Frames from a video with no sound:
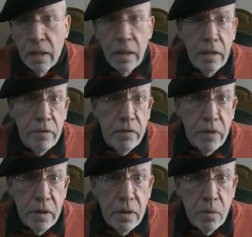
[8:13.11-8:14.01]
And even if
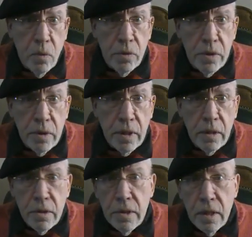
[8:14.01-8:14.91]
they didn't want it, they
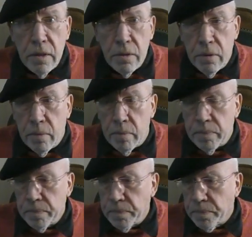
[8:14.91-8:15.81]
could sell it to them